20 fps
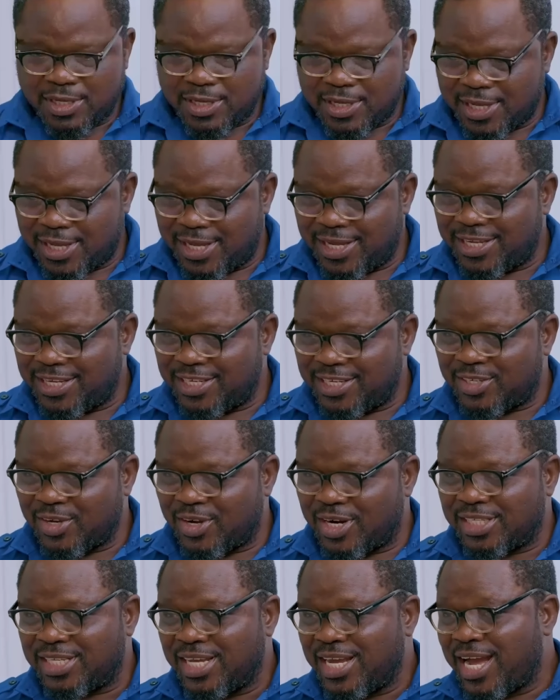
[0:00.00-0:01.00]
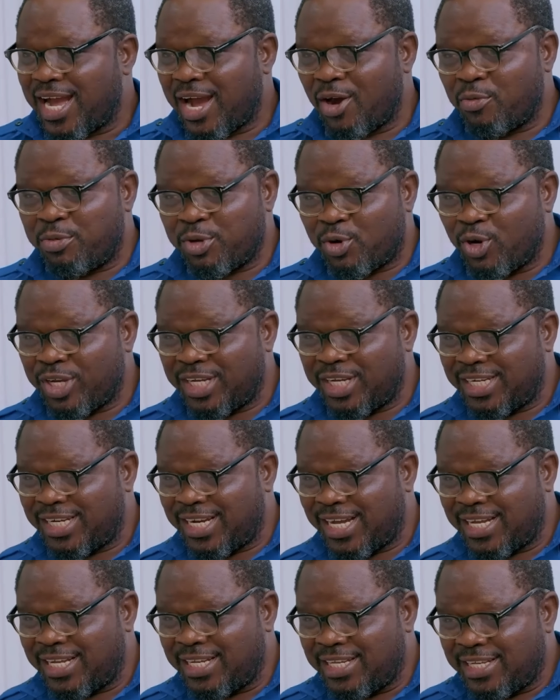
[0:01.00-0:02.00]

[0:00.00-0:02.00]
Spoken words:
It's all right. I will be going now.